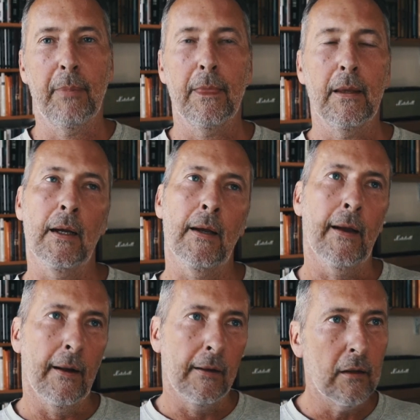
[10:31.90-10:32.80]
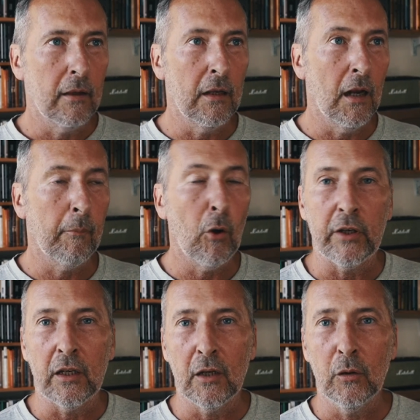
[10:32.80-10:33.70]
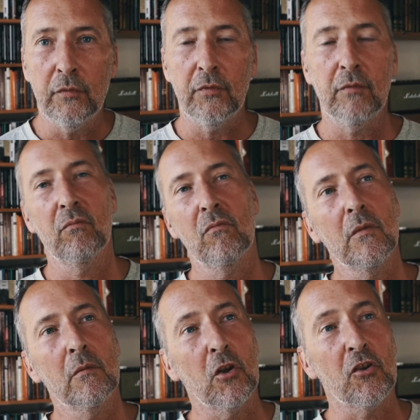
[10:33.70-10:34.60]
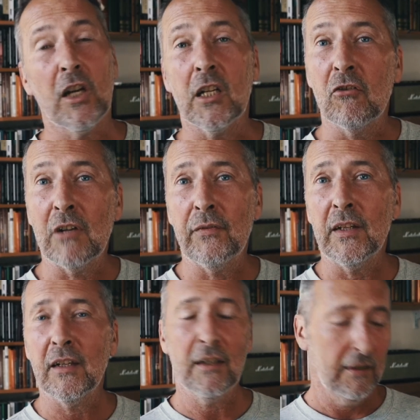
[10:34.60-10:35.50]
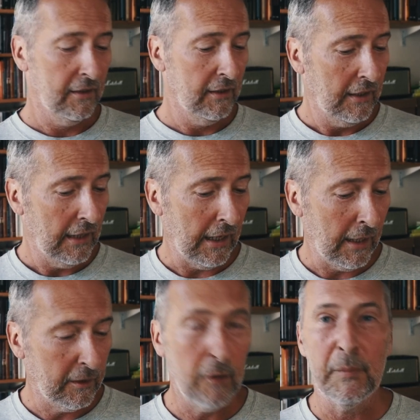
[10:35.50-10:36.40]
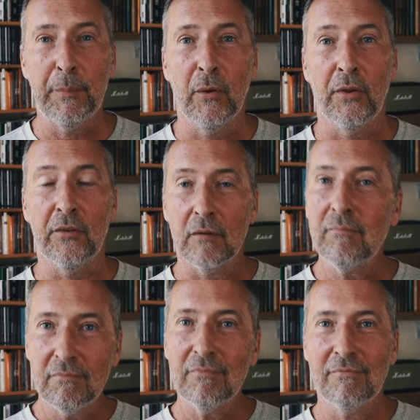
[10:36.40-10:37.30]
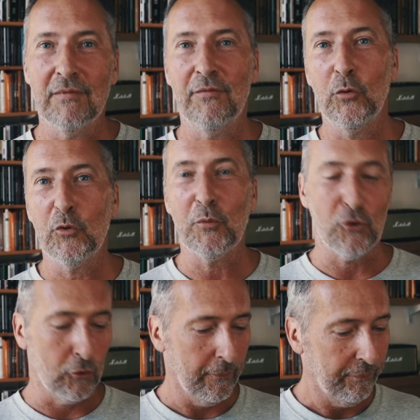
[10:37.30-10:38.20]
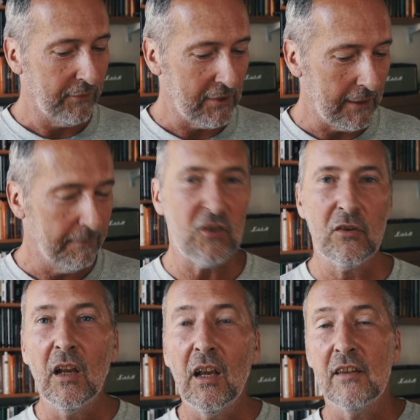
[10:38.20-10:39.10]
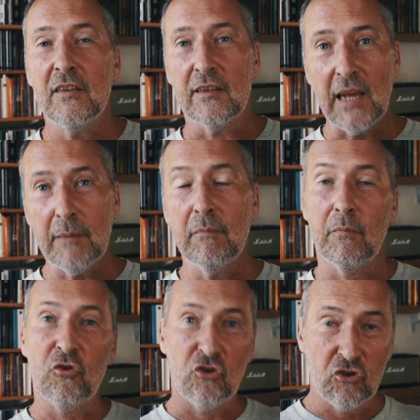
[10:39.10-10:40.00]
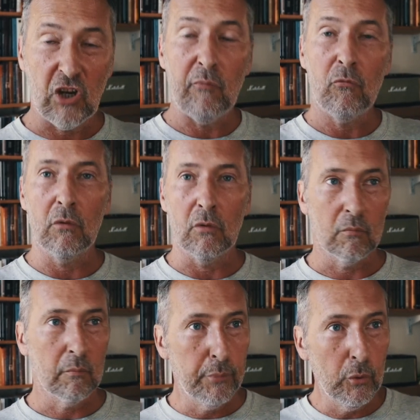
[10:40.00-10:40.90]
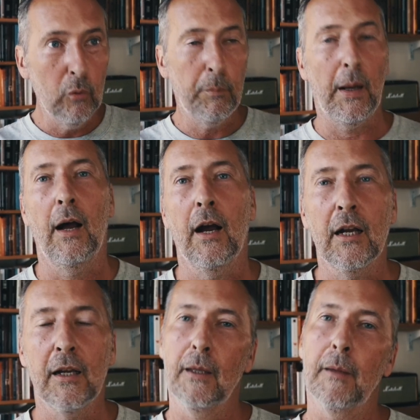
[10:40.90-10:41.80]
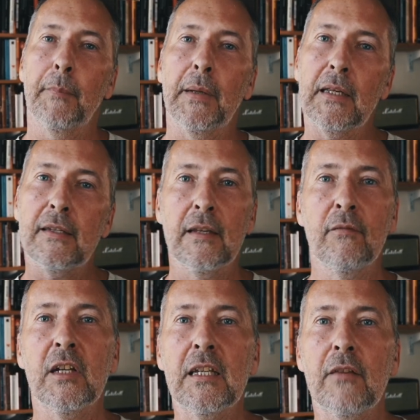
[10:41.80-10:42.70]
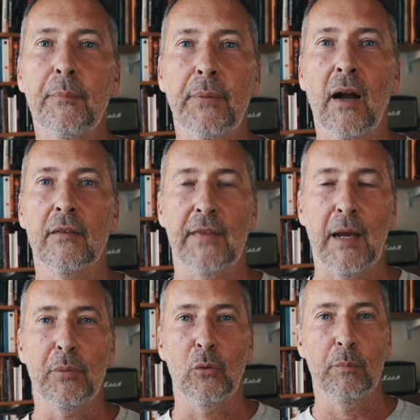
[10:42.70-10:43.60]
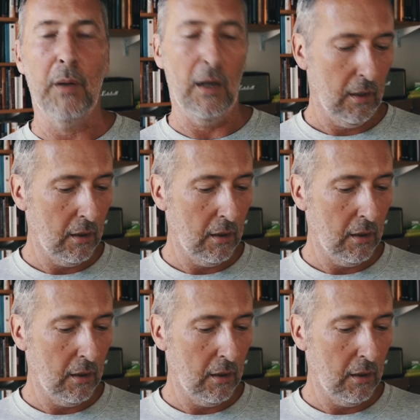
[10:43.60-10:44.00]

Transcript: Uh, the alarm clock didn't go off. Got stuck in traffic. Uh, couldn't be bothered. Force majeure. You see, just it's the same general ballpark, but it's in a very different part of that ballpark.